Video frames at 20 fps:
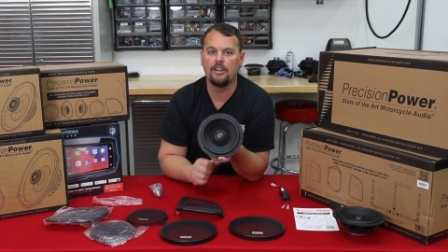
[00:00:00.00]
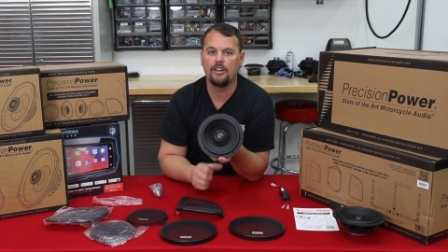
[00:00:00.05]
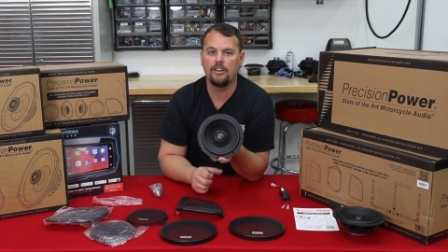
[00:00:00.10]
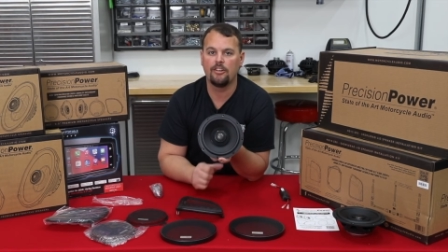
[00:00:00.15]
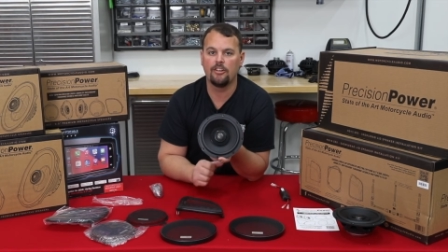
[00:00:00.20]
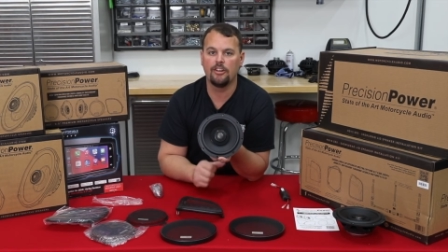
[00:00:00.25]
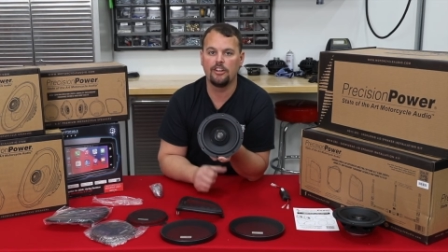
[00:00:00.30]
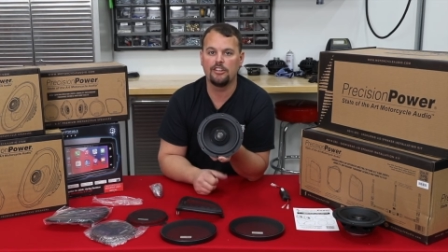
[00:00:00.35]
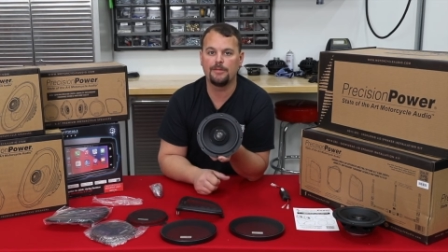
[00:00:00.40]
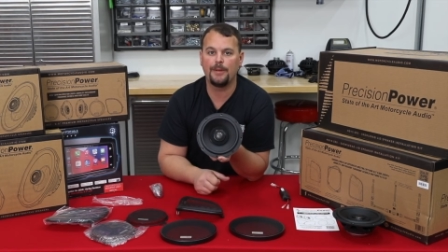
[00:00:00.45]

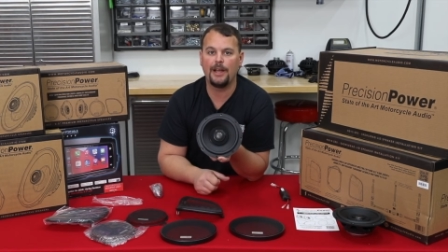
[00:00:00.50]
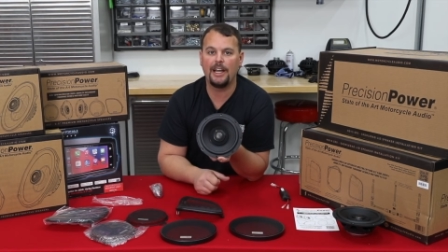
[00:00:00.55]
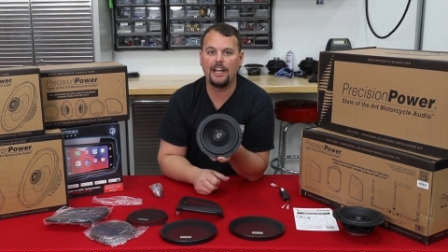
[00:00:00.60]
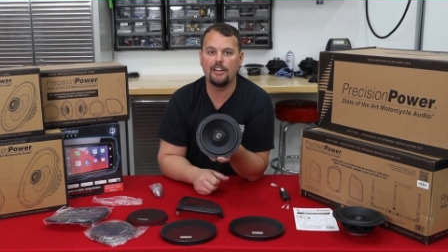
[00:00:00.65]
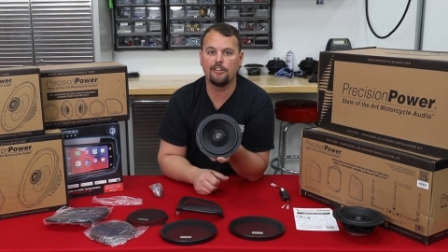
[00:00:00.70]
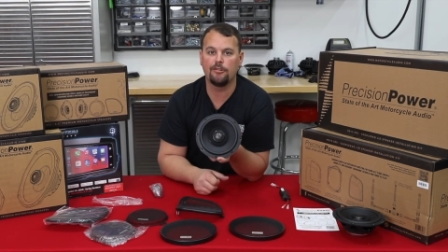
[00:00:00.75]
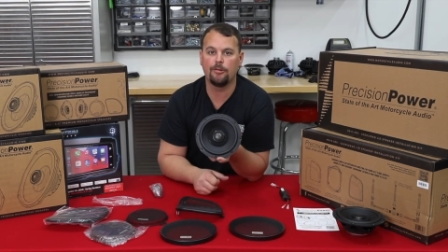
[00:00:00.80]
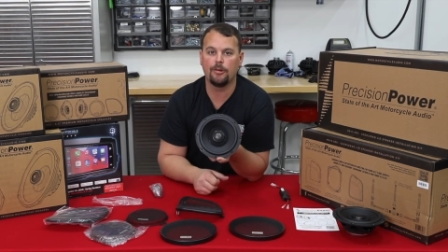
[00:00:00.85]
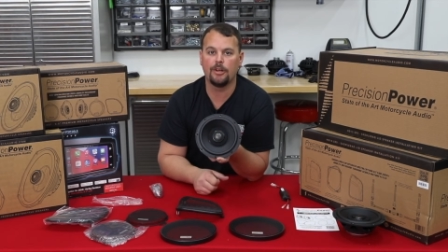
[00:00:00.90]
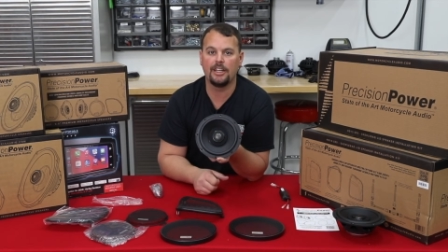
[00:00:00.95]
crisp
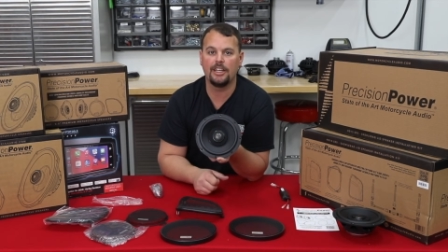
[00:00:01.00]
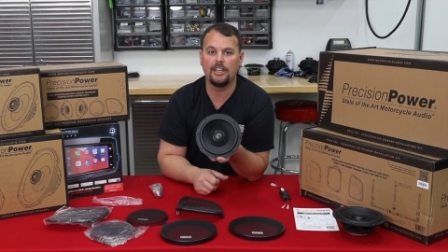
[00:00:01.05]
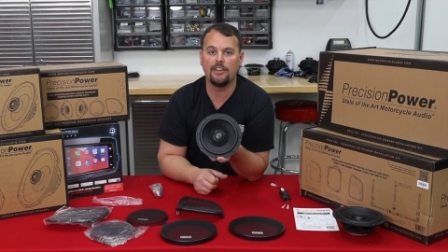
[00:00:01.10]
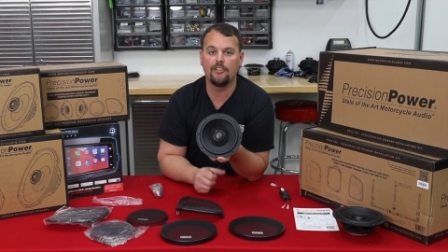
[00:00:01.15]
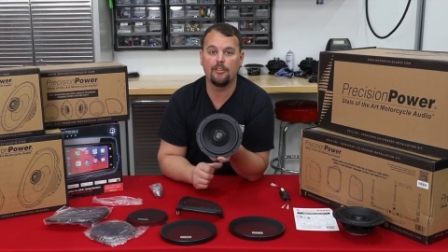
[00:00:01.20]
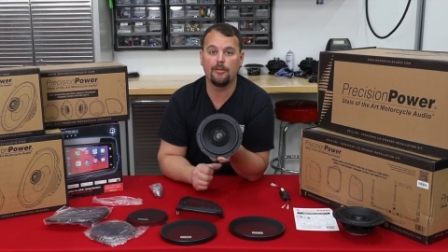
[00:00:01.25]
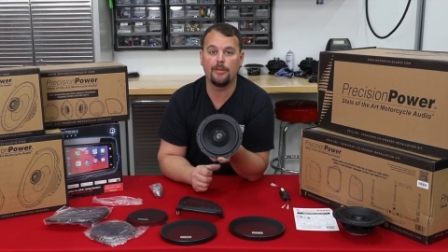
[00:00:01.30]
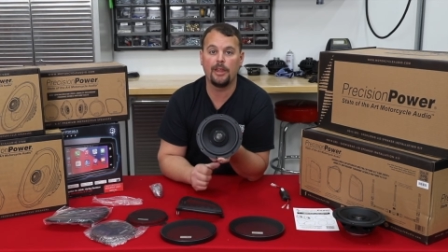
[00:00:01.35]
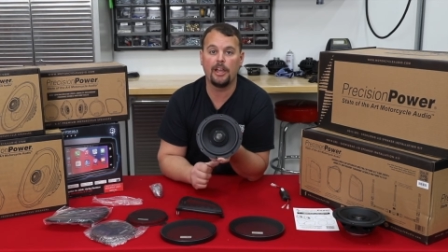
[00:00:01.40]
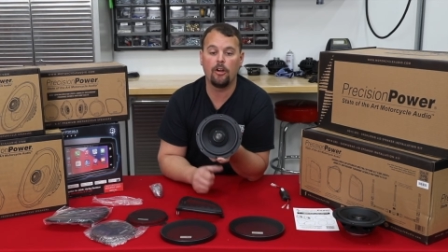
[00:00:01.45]
highs we're going to get
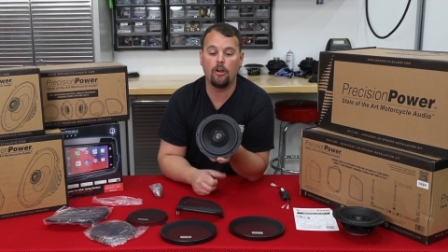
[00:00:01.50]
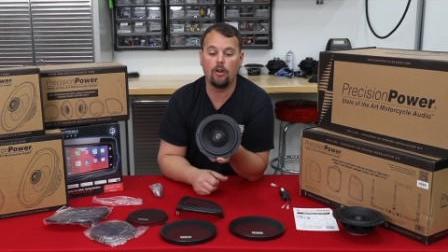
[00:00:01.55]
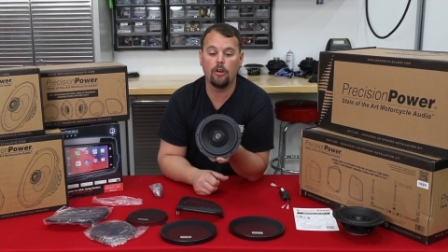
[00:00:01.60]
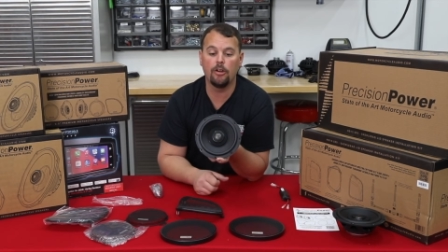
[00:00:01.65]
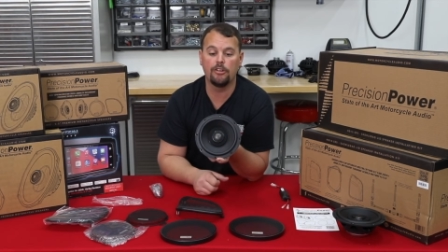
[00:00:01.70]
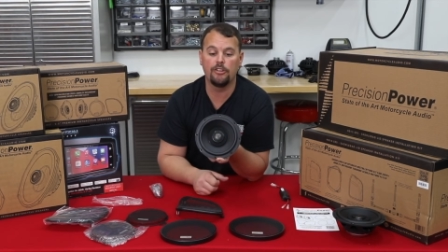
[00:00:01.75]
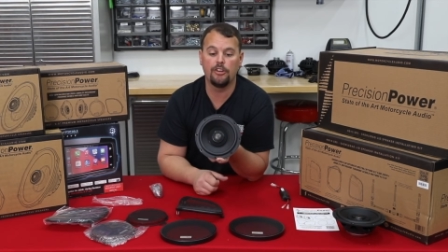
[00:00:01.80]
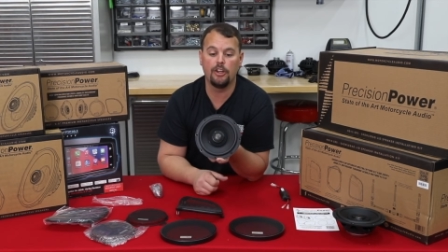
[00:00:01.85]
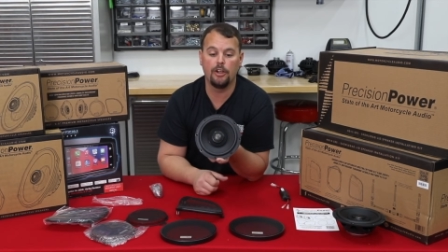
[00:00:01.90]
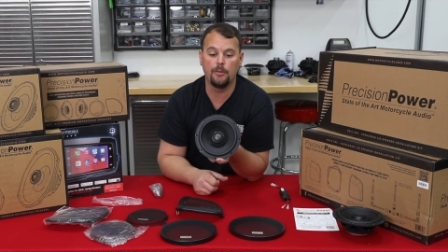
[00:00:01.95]
from that
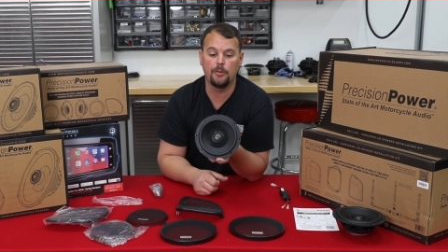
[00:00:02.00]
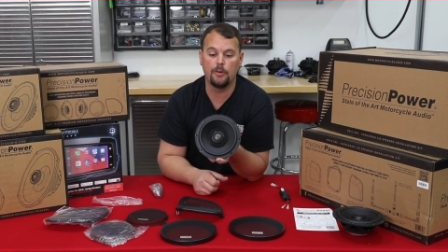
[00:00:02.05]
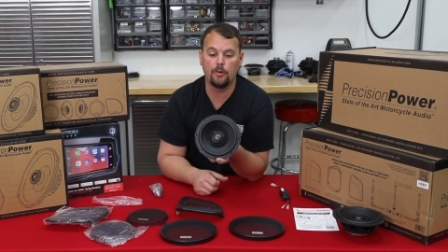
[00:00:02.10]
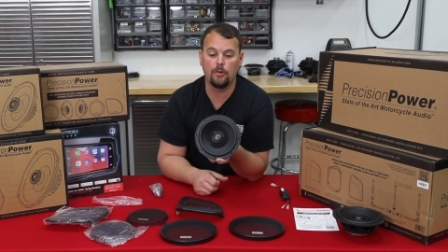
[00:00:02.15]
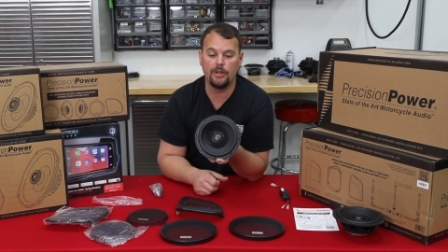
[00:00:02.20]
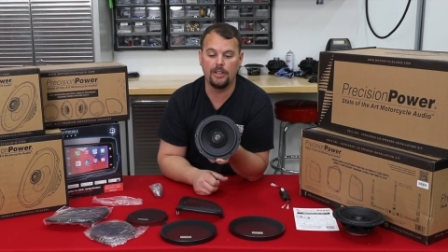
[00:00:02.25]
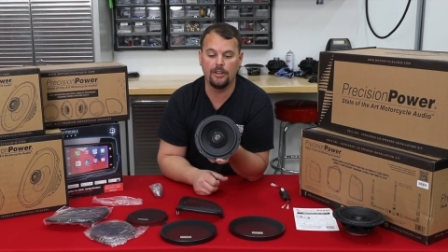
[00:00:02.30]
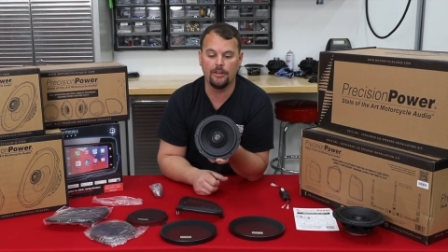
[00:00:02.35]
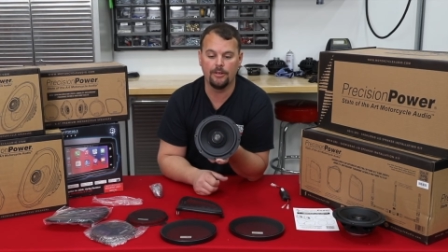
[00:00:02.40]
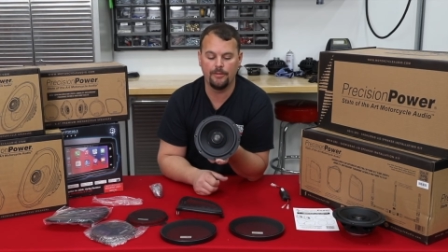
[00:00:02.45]
hard dome
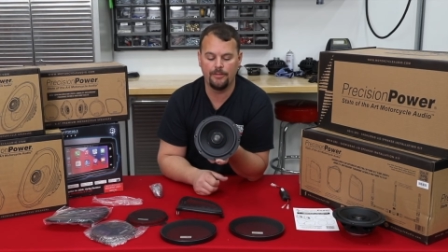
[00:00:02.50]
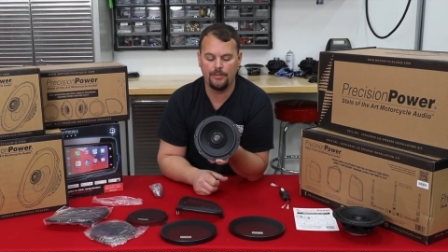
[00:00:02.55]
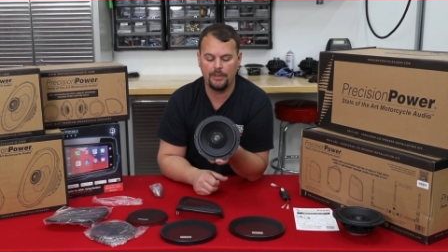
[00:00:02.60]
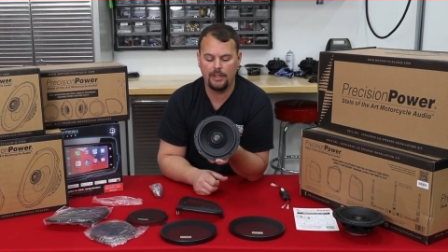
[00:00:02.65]
tweeter.